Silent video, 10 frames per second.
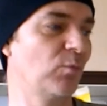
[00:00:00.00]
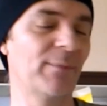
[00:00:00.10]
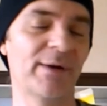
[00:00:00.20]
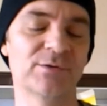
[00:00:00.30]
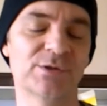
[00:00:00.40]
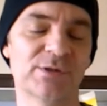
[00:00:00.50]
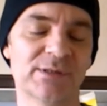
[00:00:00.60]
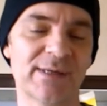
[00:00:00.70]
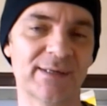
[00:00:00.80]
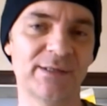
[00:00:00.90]
whereabouts
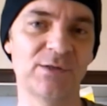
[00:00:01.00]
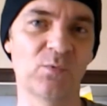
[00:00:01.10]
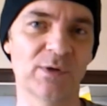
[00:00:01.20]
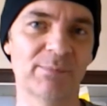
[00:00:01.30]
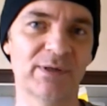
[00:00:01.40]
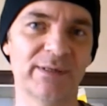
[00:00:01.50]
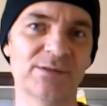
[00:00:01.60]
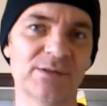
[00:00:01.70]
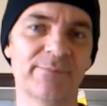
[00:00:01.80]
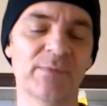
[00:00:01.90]
exactly you want to
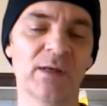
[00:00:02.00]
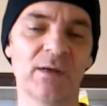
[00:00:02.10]
place it.